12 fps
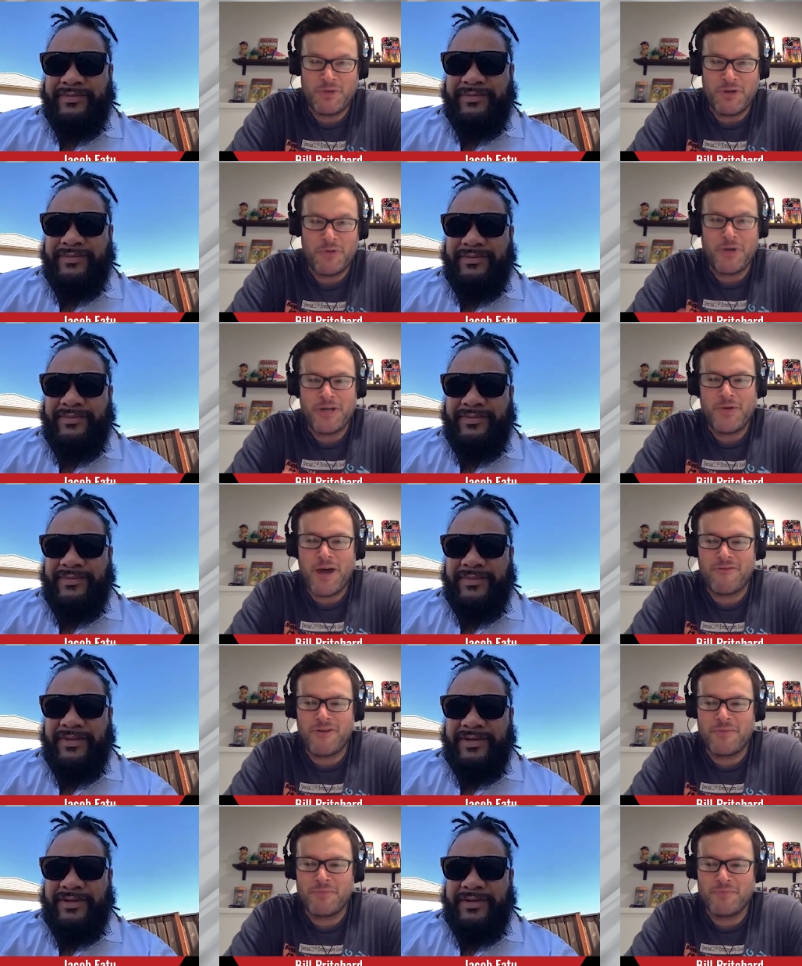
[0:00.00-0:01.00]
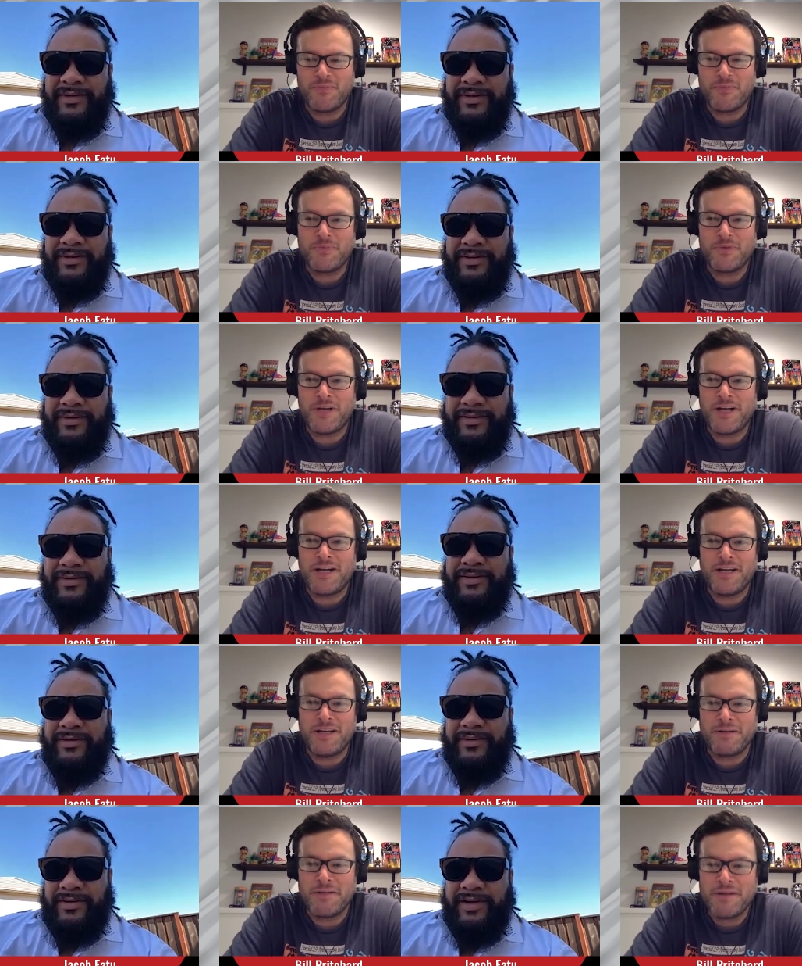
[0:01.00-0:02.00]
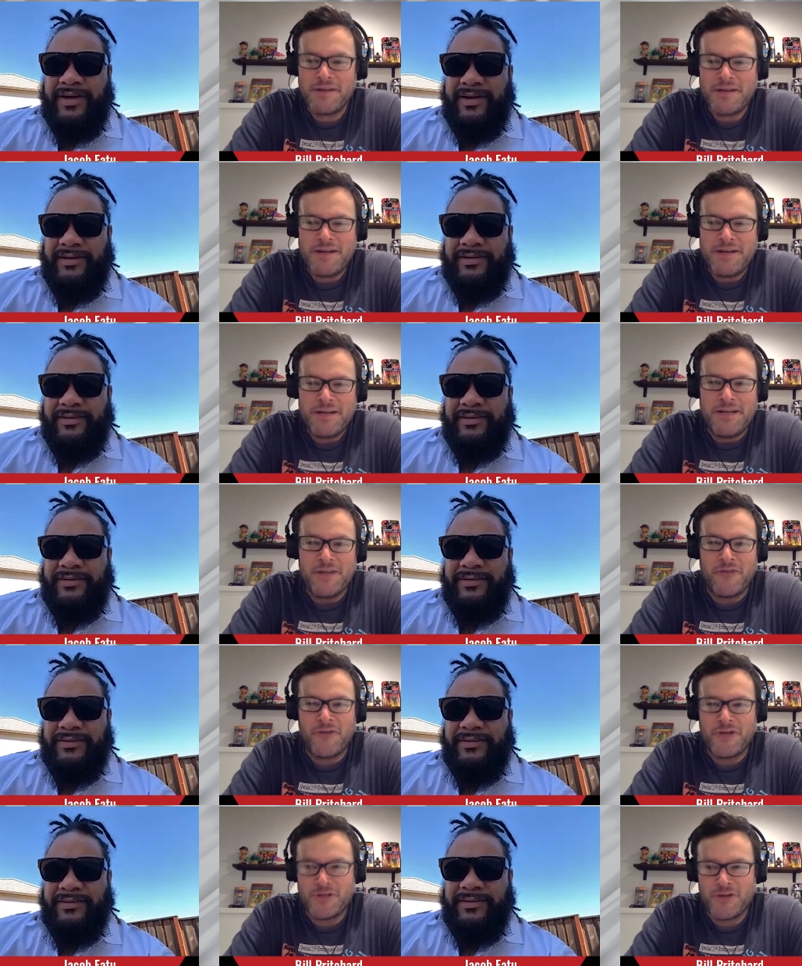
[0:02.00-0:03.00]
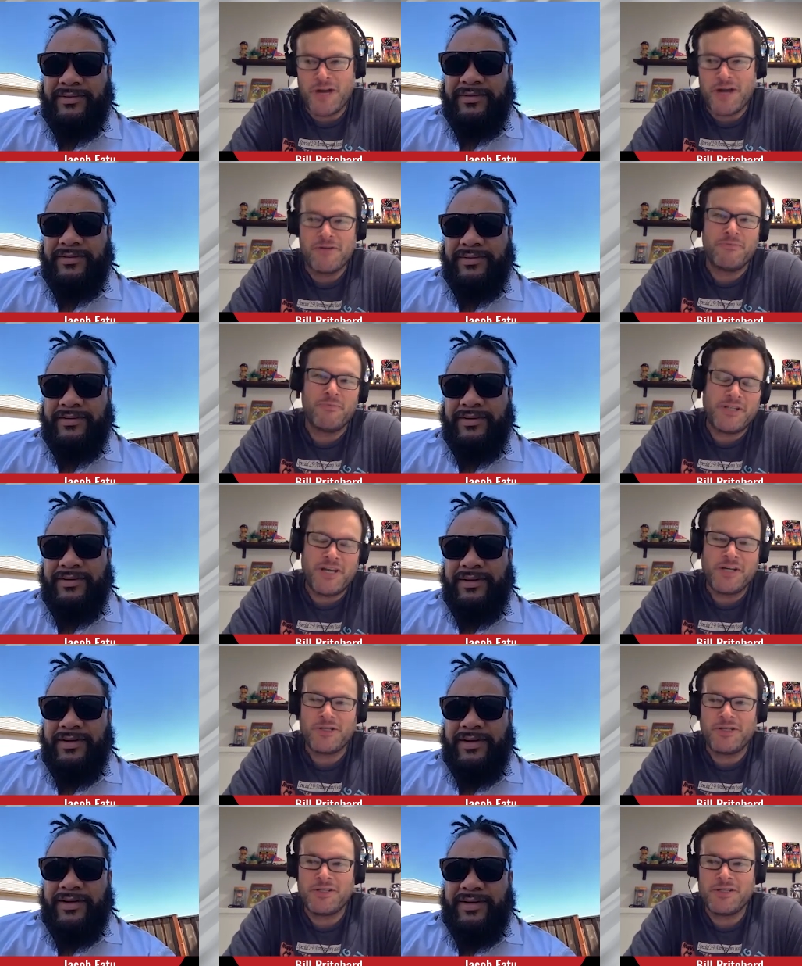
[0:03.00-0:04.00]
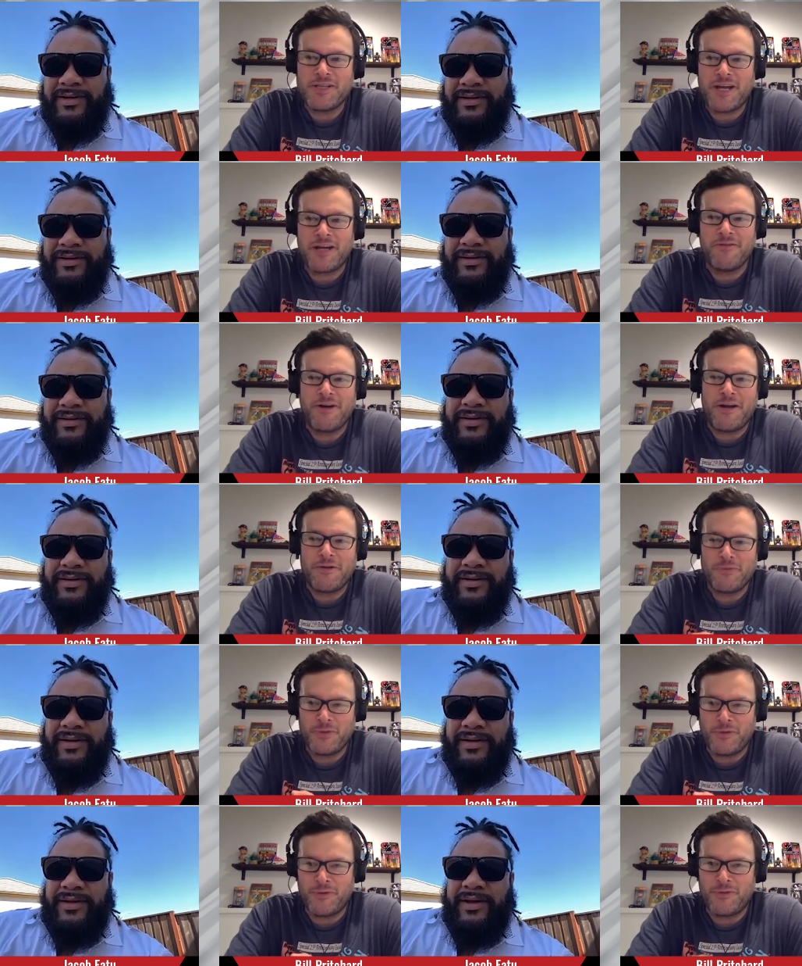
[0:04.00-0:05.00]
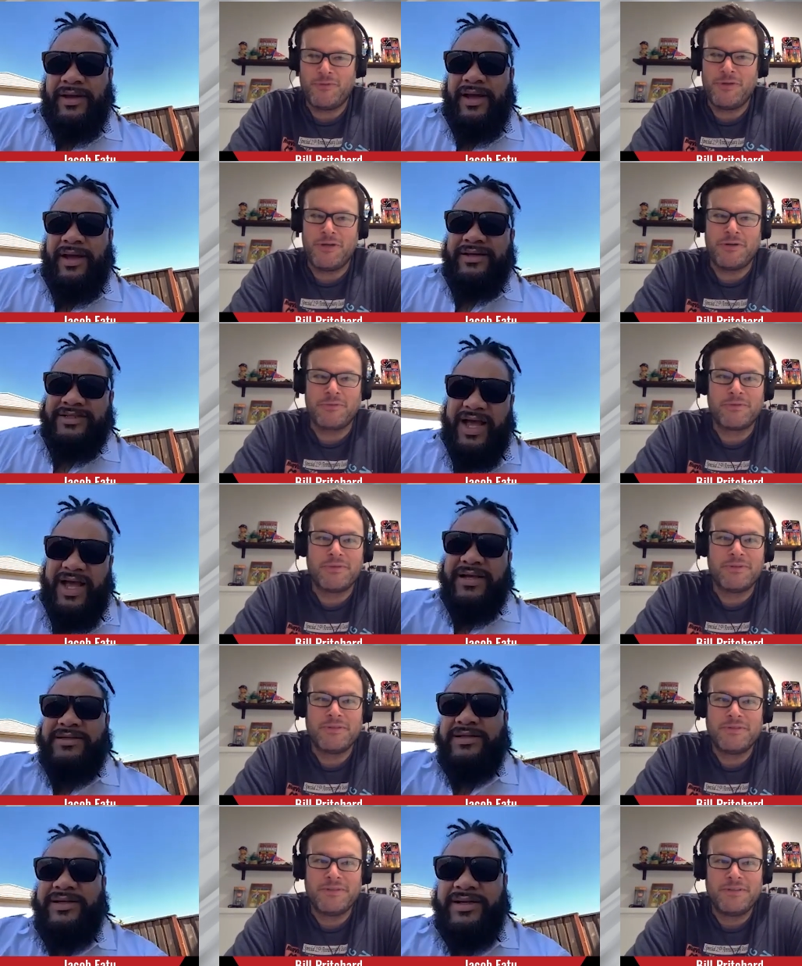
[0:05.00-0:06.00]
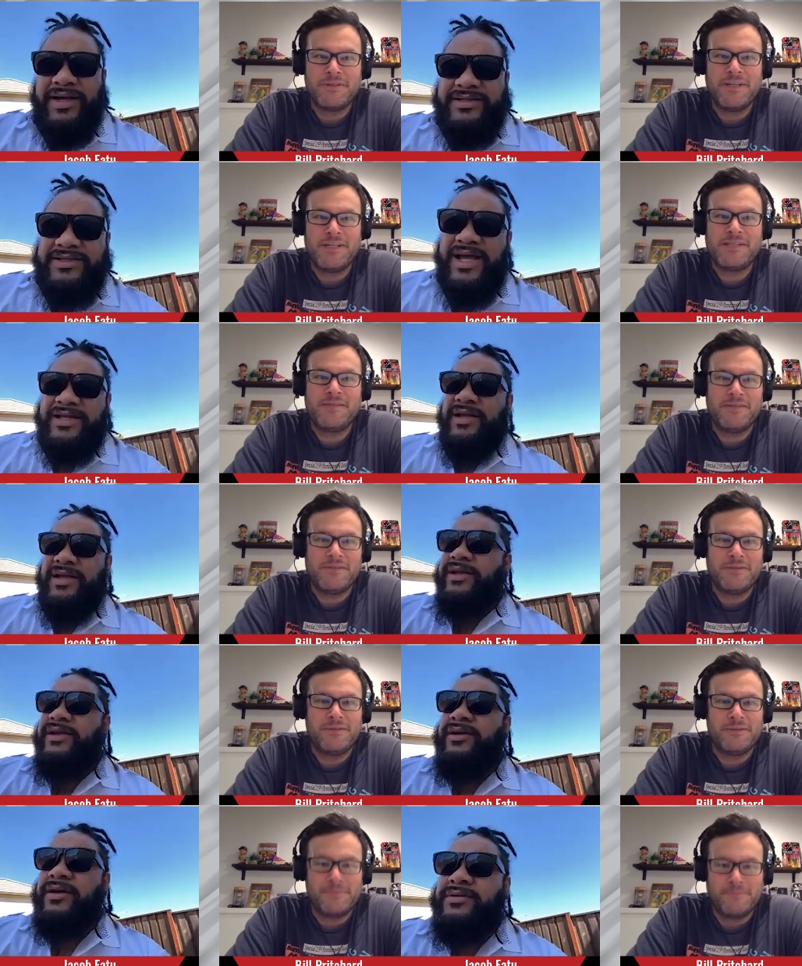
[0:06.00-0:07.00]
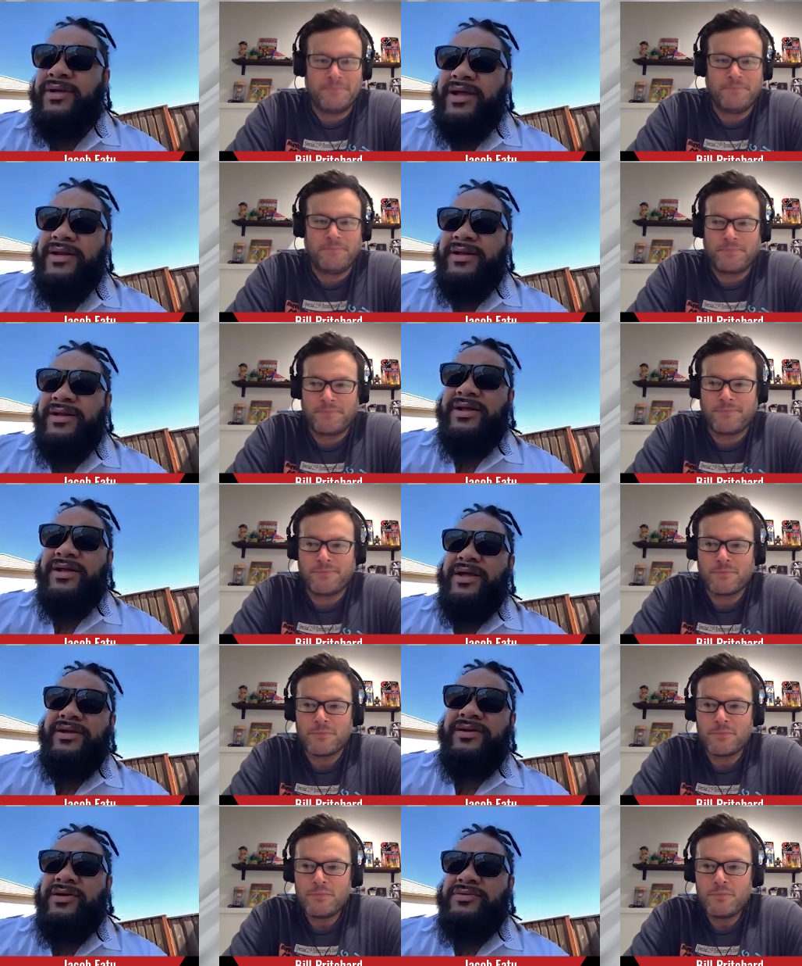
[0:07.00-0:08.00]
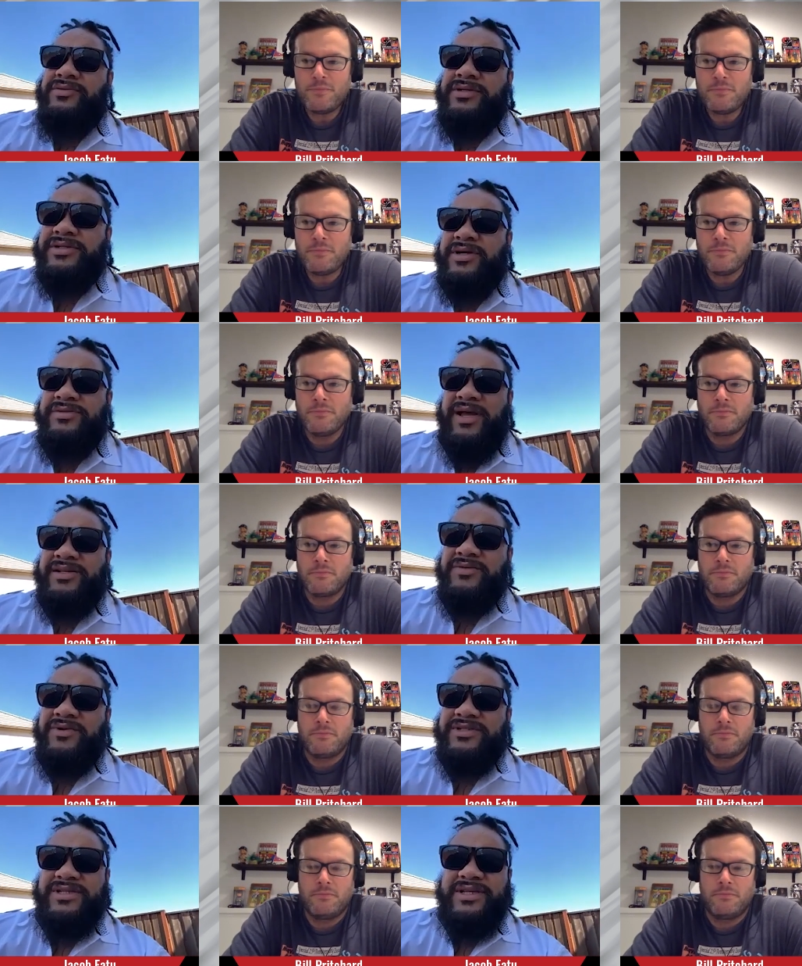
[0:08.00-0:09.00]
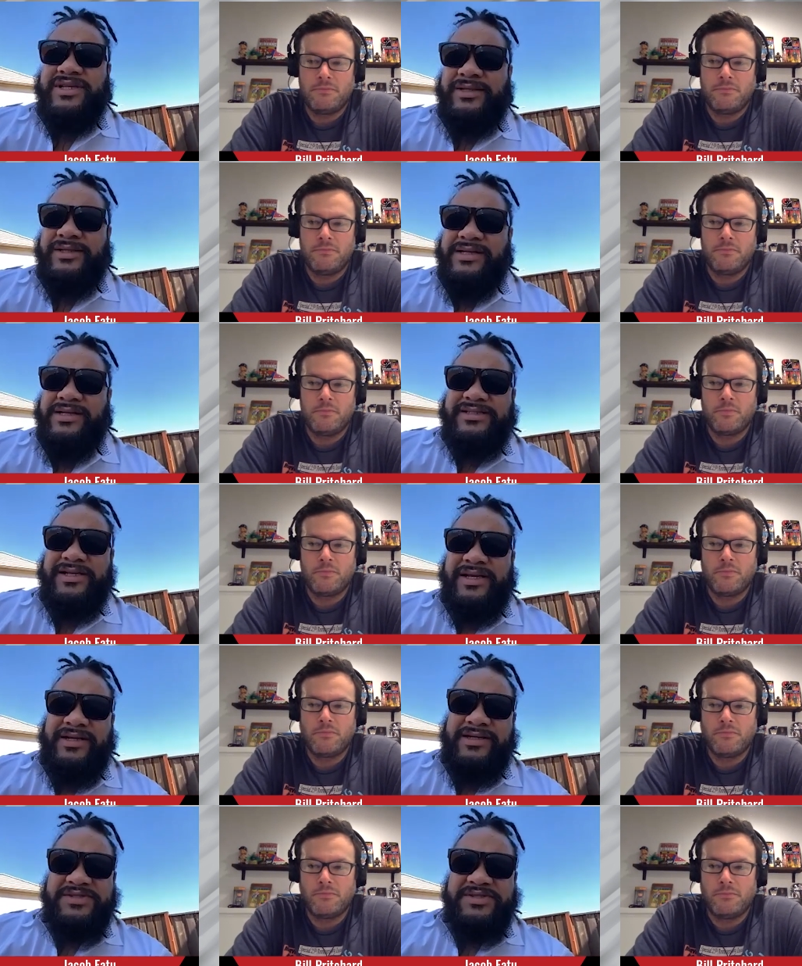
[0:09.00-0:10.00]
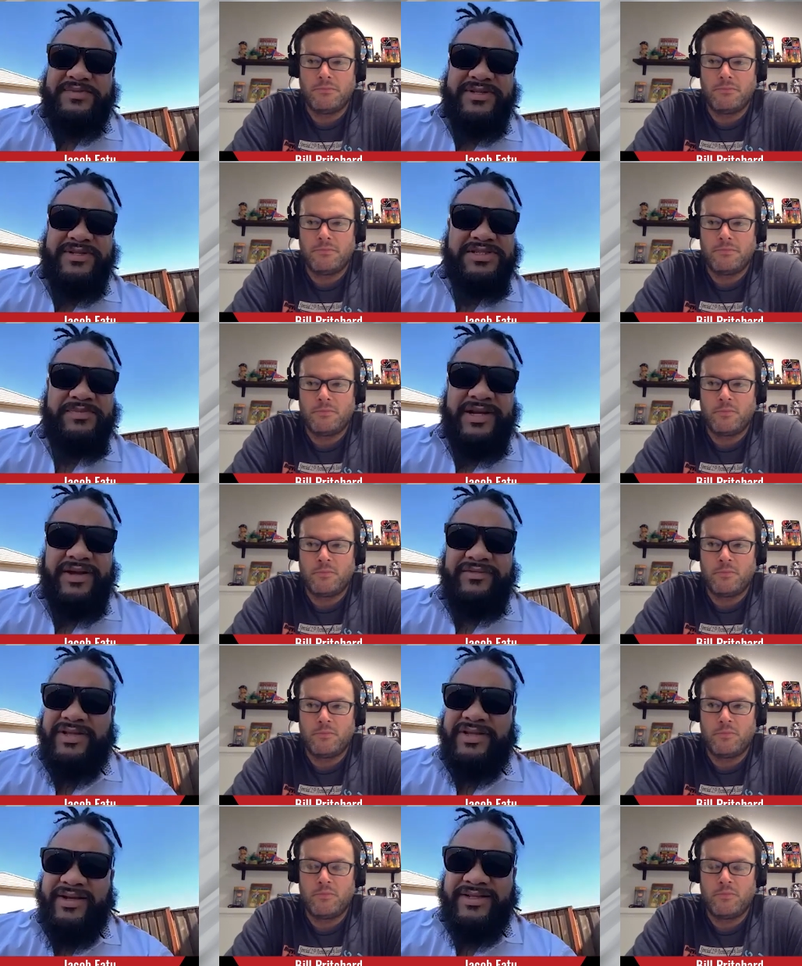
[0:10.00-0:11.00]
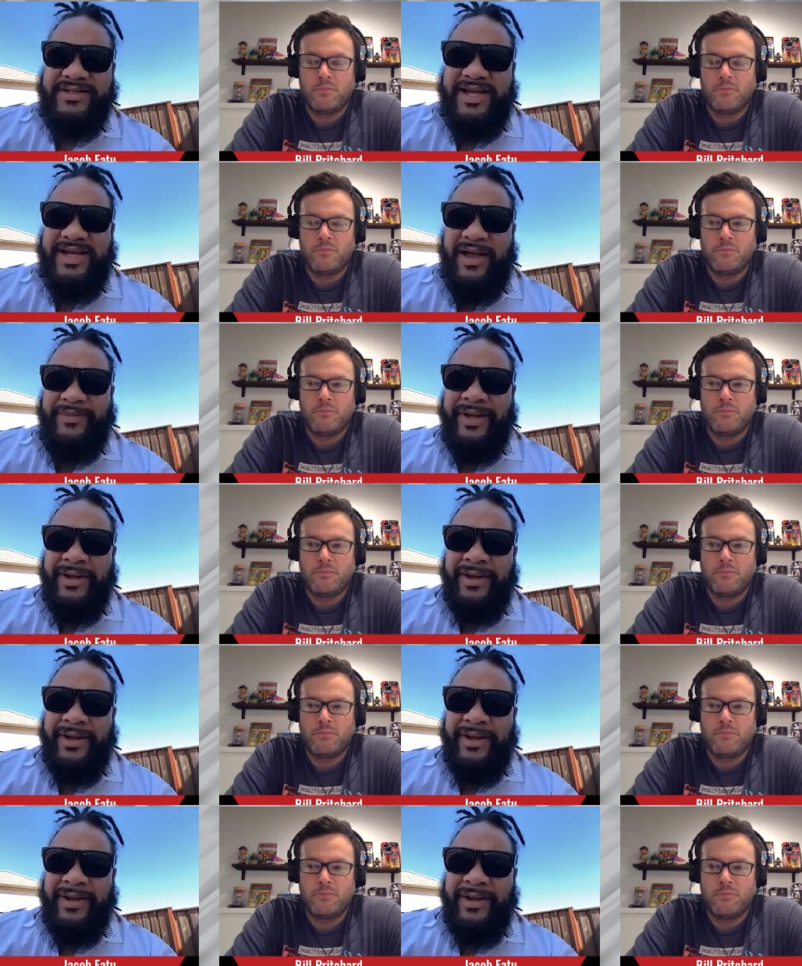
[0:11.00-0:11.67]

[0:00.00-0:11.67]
Speaker 1: you know what you have up uh, in the first round, potentially in the second round with you know exactly
Speaker 2: exactly and, and, and you know this goes back to once again like they say in this business man everything is timing